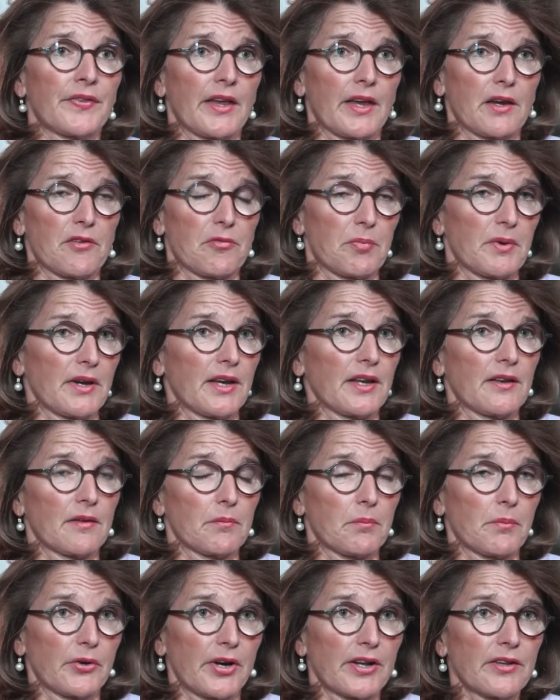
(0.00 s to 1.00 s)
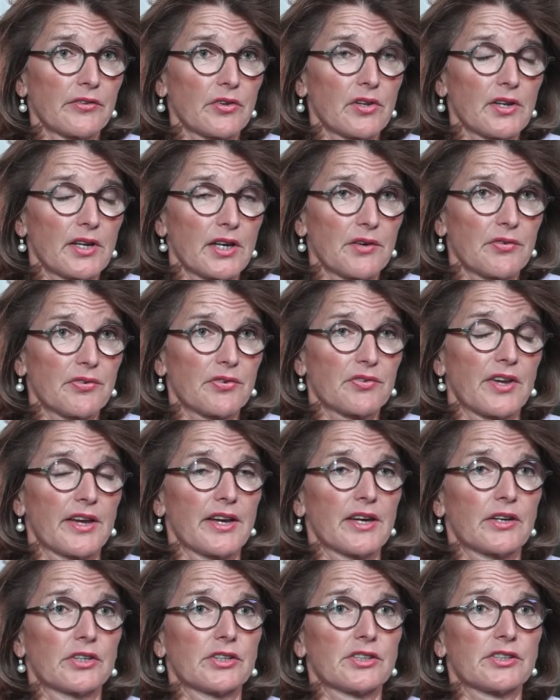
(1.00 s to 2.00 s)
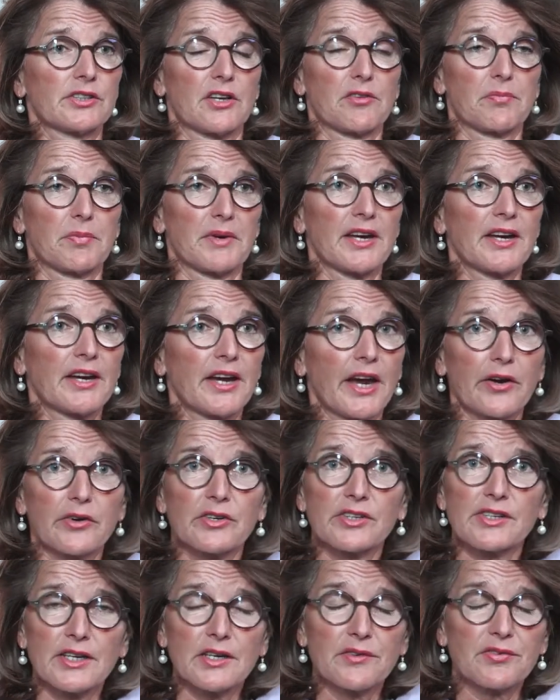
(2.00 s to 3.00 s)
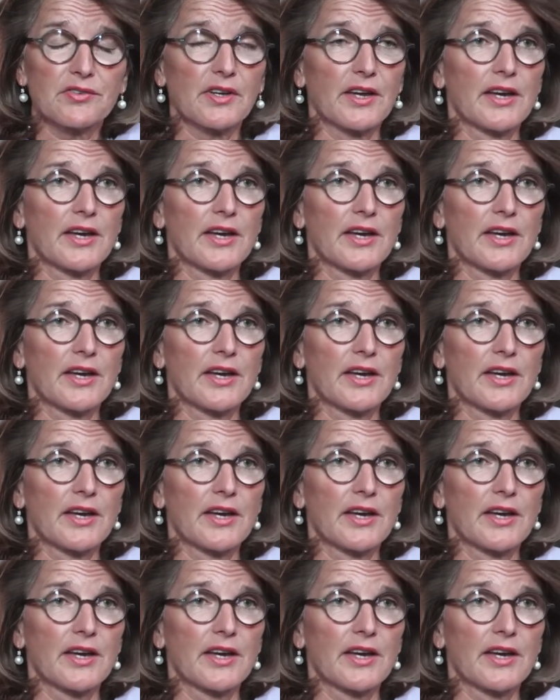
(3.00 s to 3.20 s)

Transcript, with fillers: They've been parental leave takers, they've been carers leave